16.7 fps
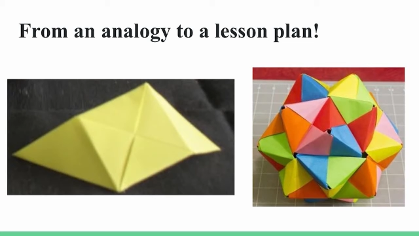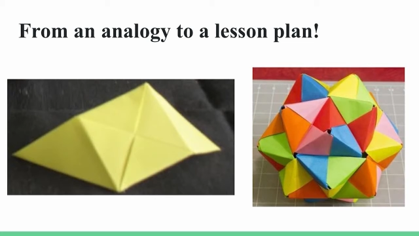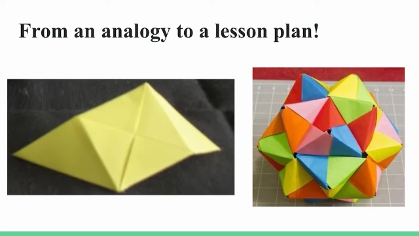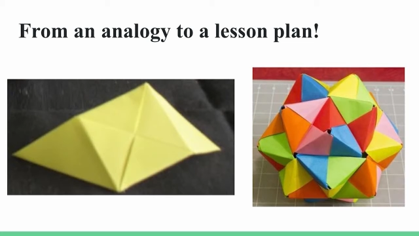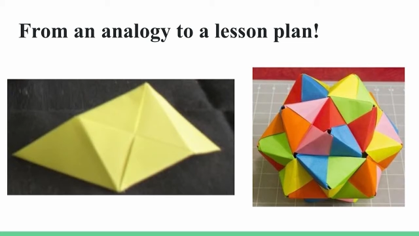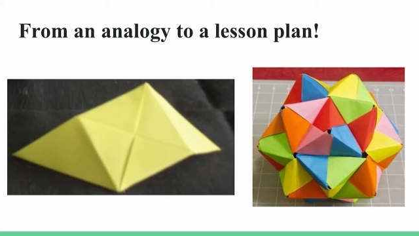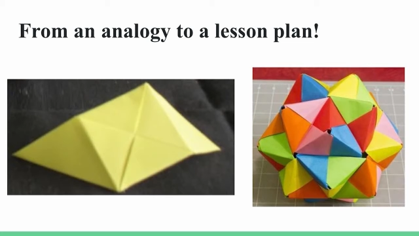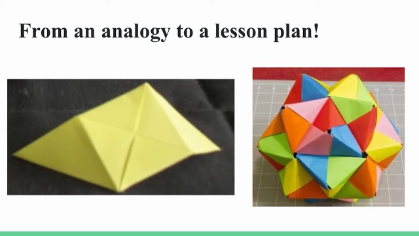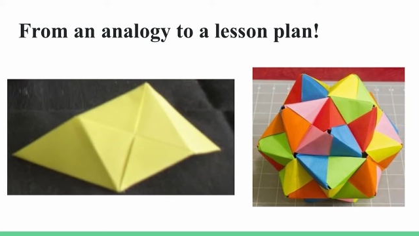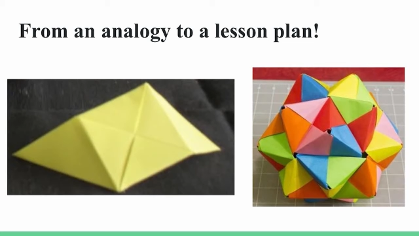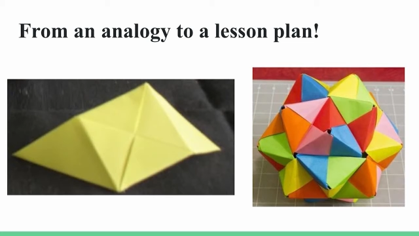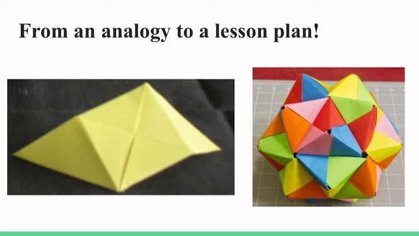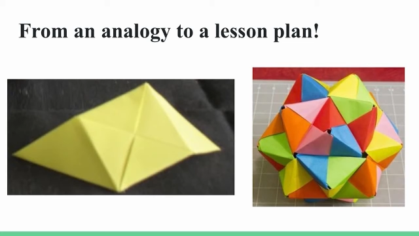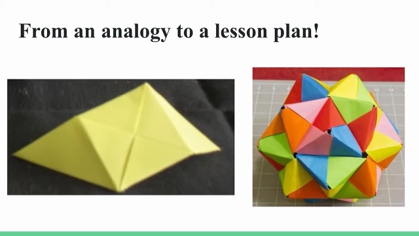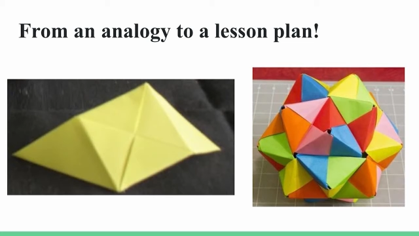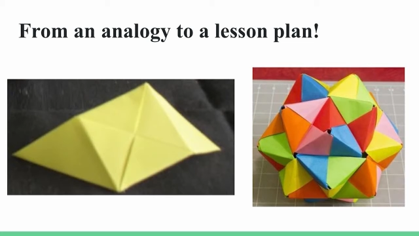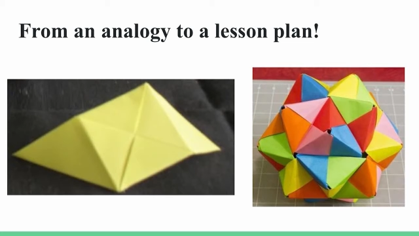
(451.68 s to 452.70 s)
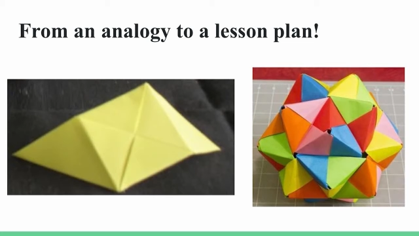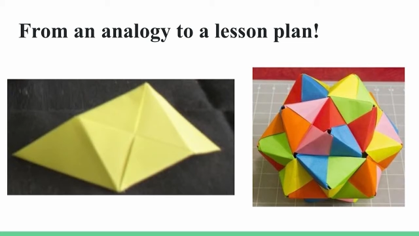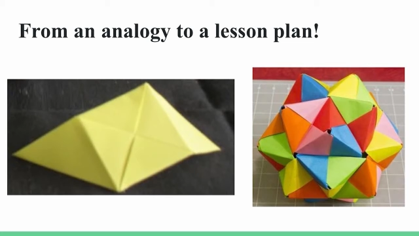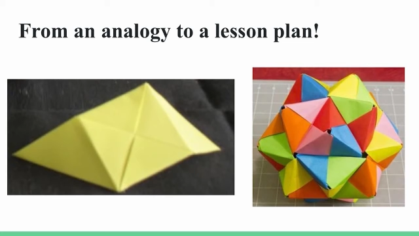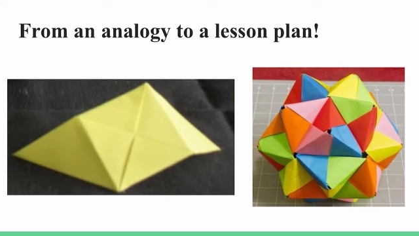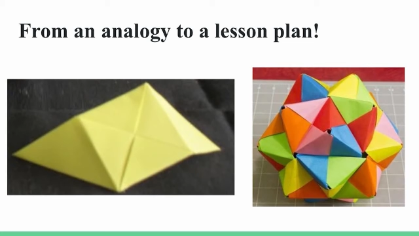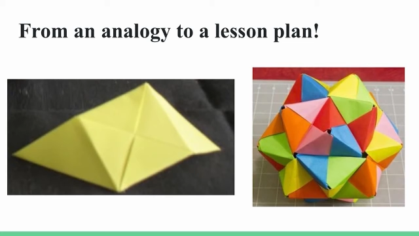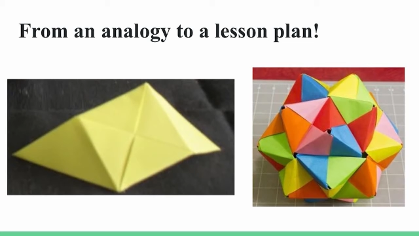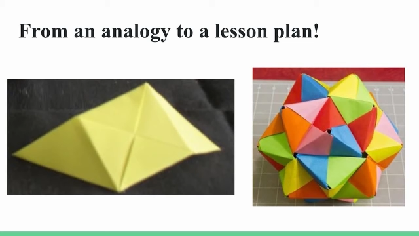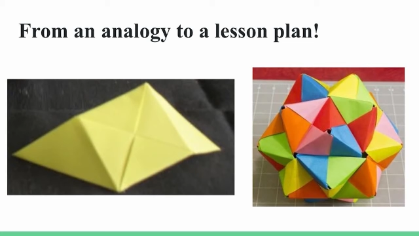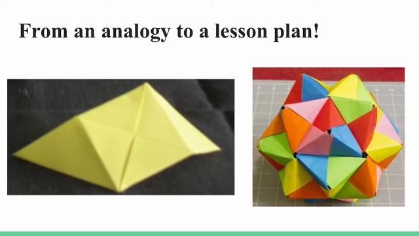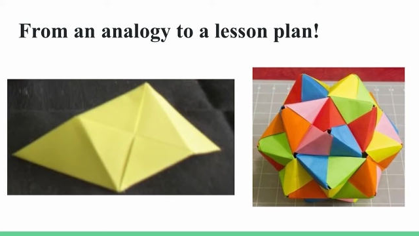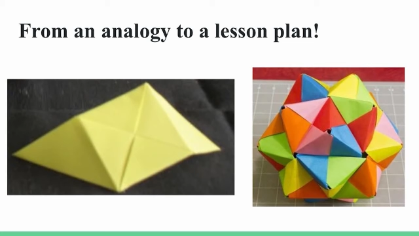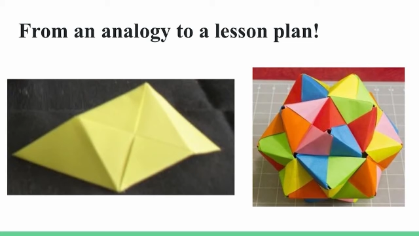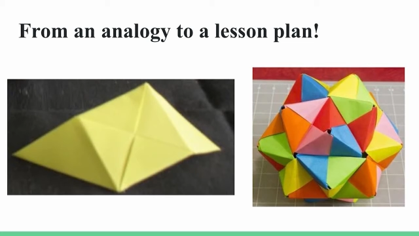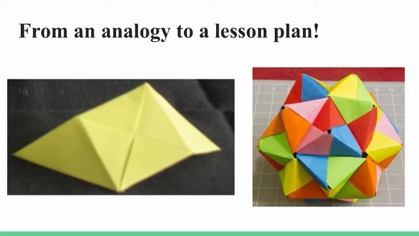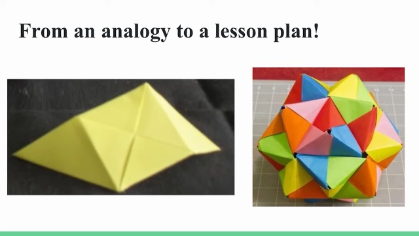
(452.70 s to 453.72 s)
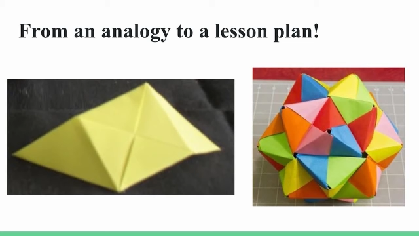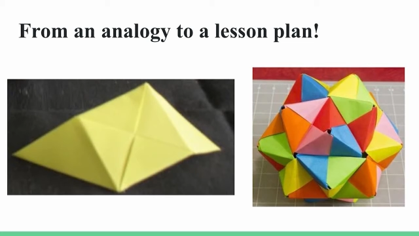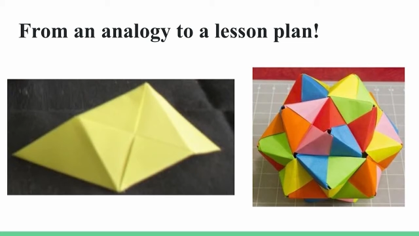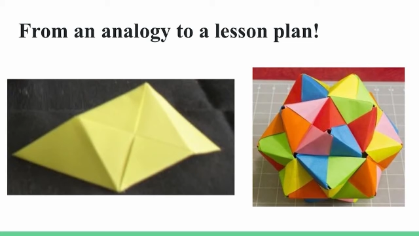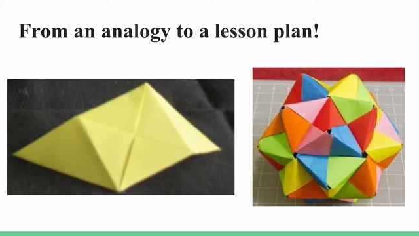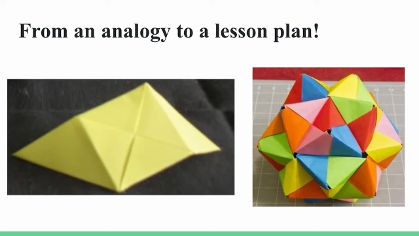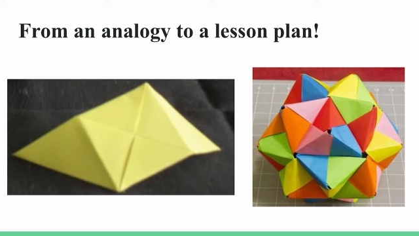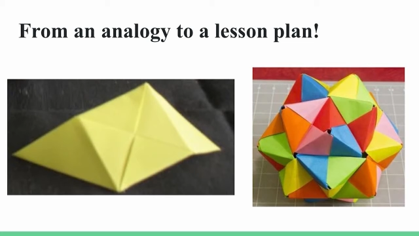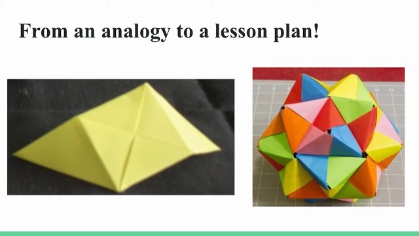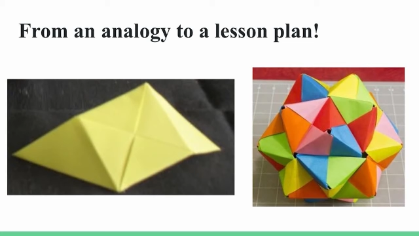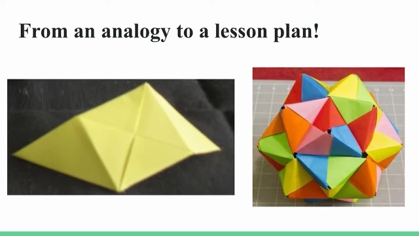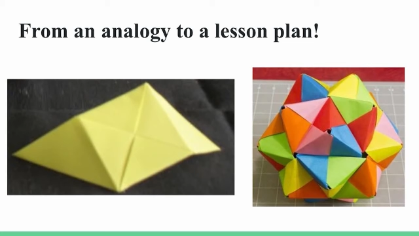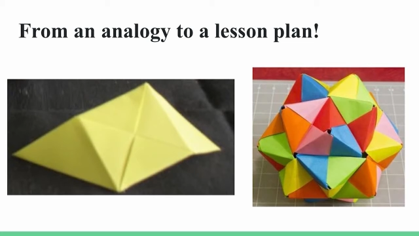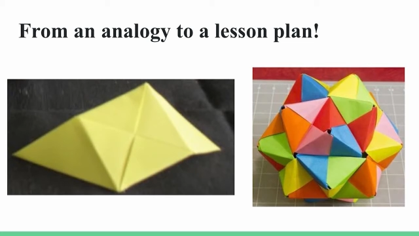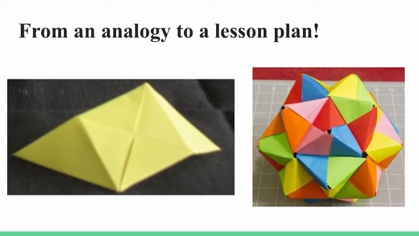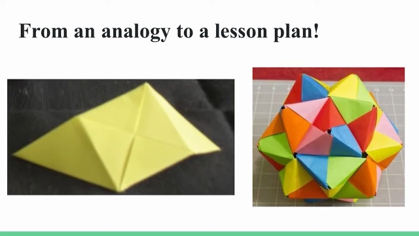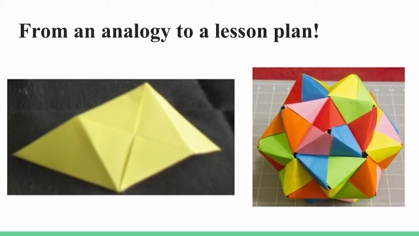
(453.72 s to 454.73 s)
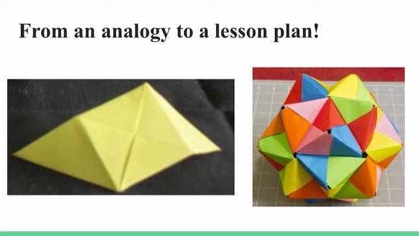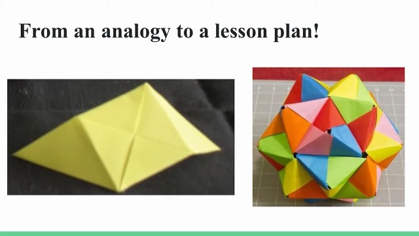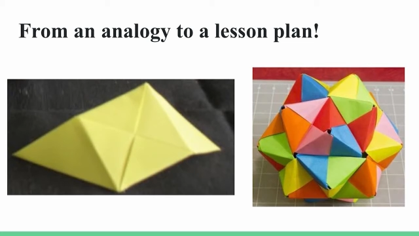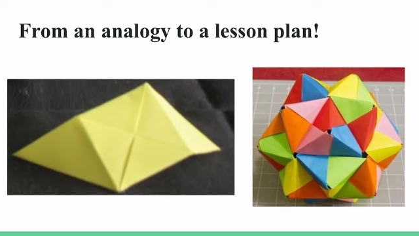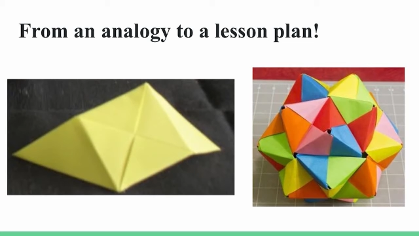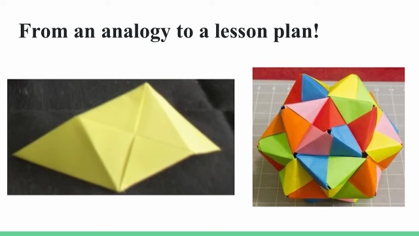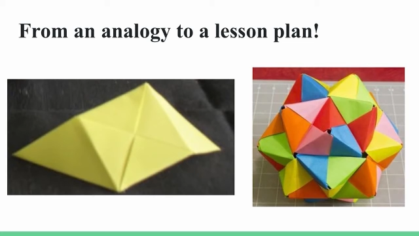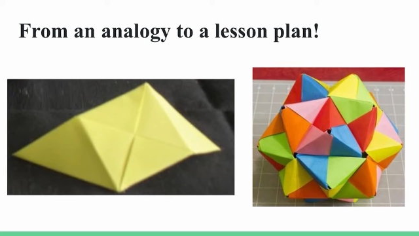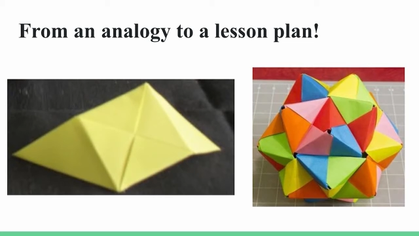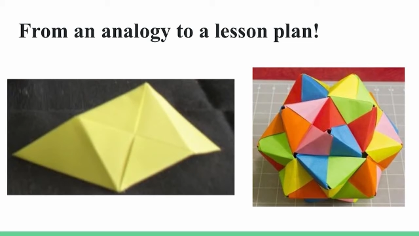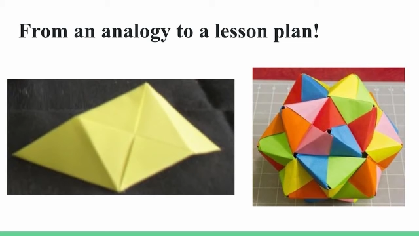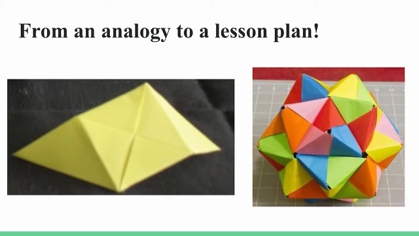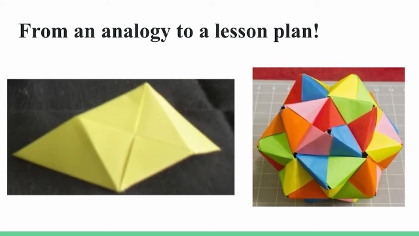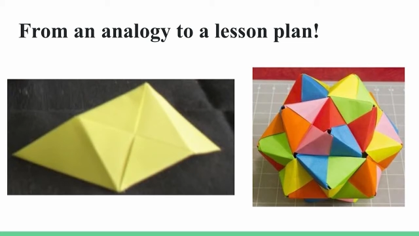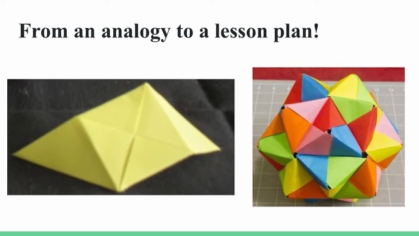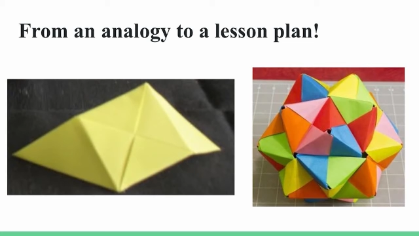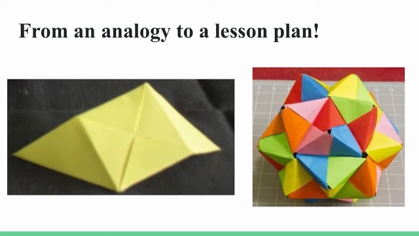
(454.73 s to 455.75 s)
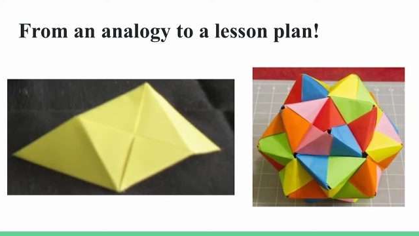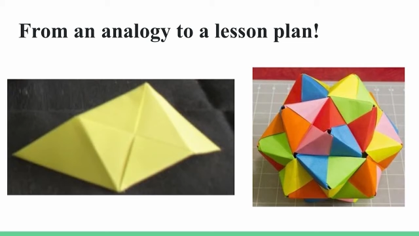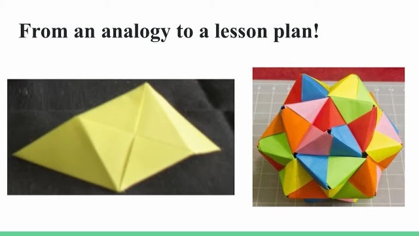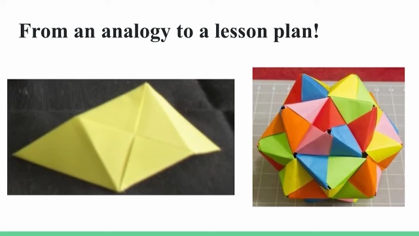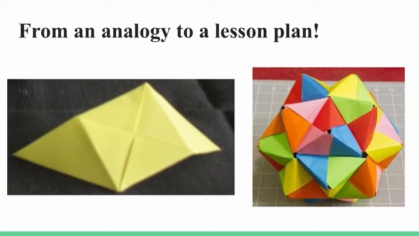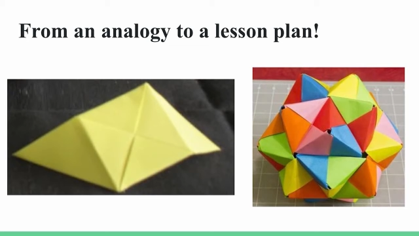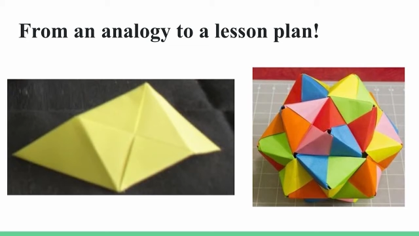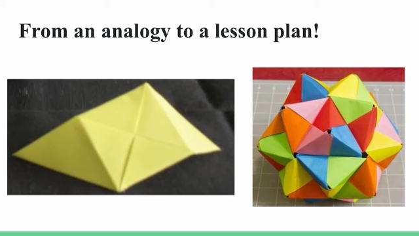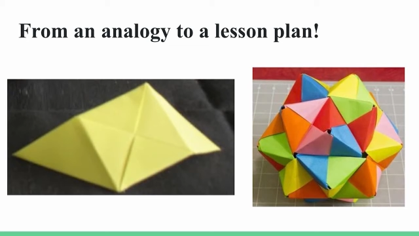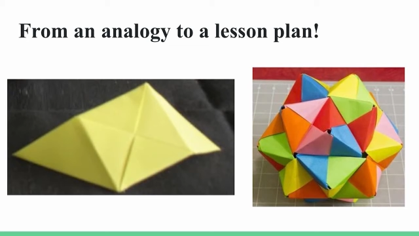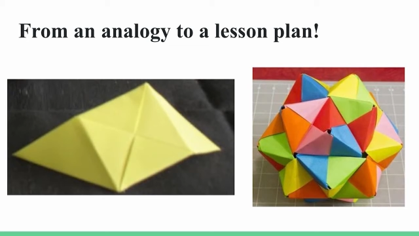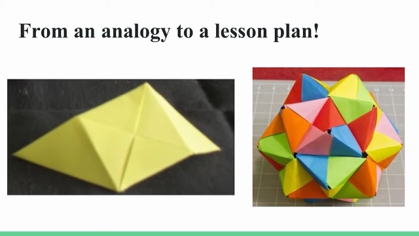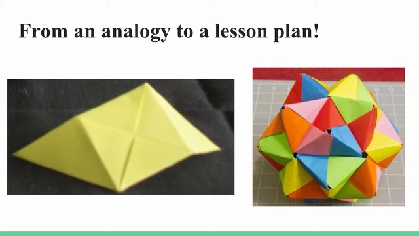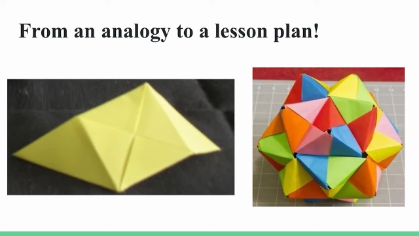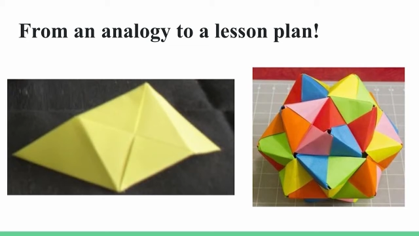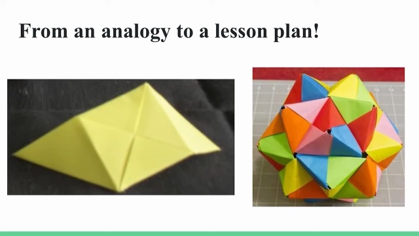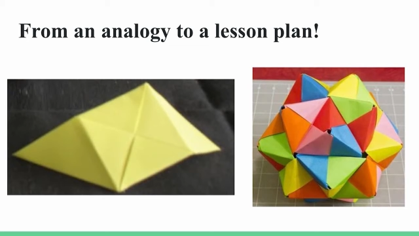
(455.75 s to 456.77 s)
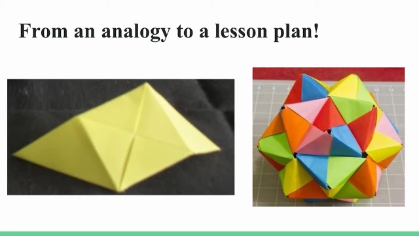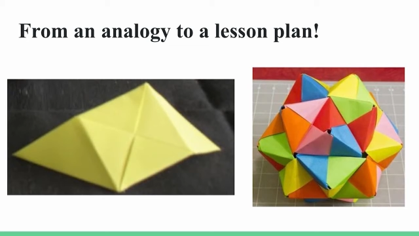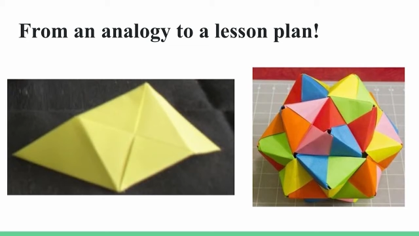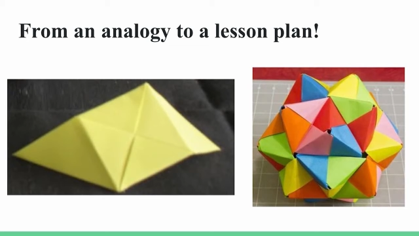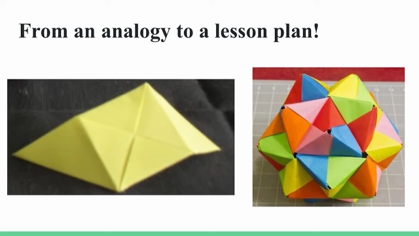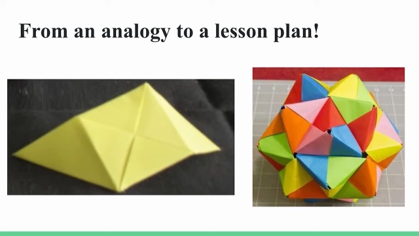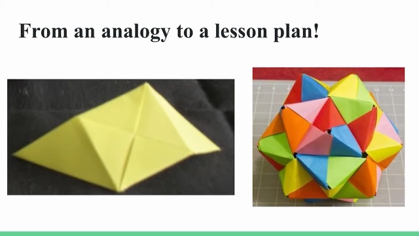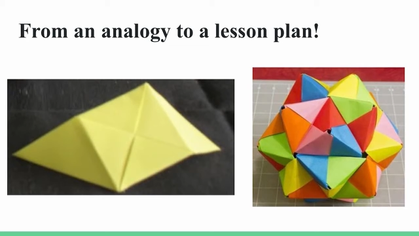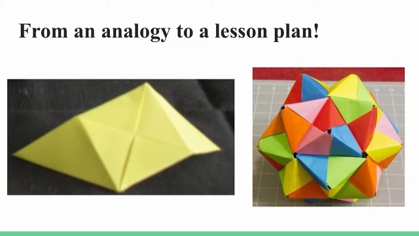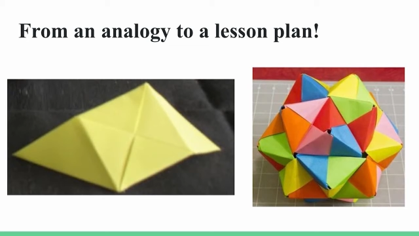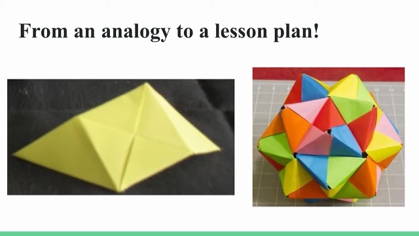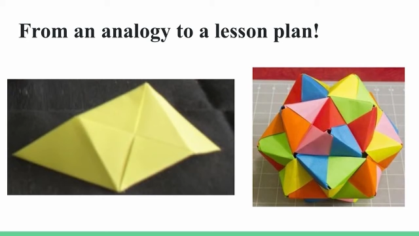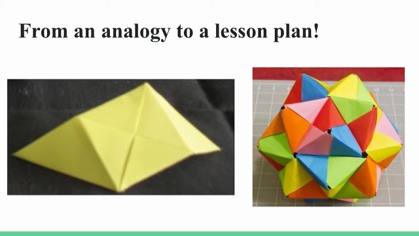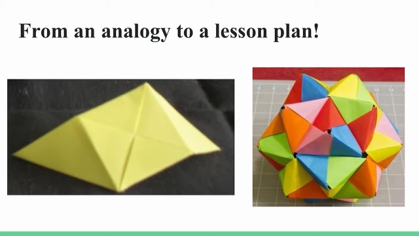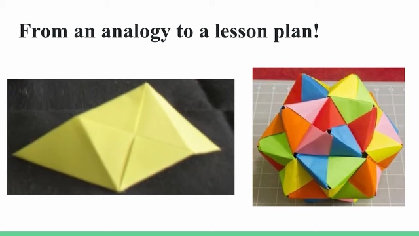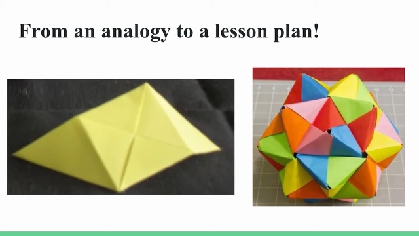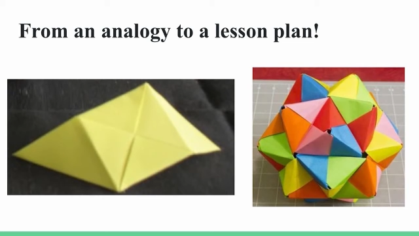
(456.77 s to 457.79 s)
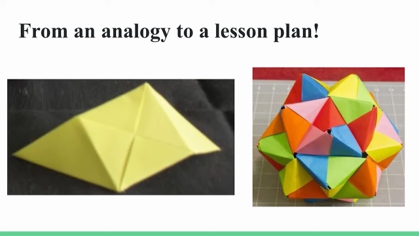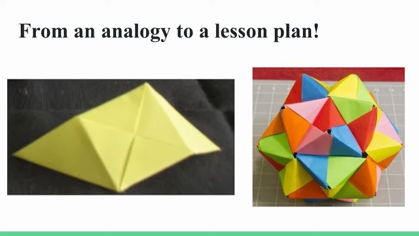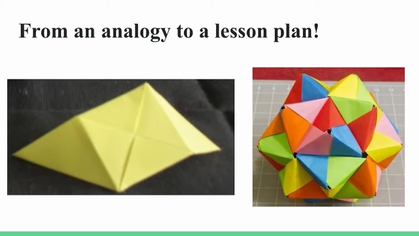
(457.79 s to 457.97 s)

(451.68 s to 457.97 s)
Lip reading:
(no speaker visible)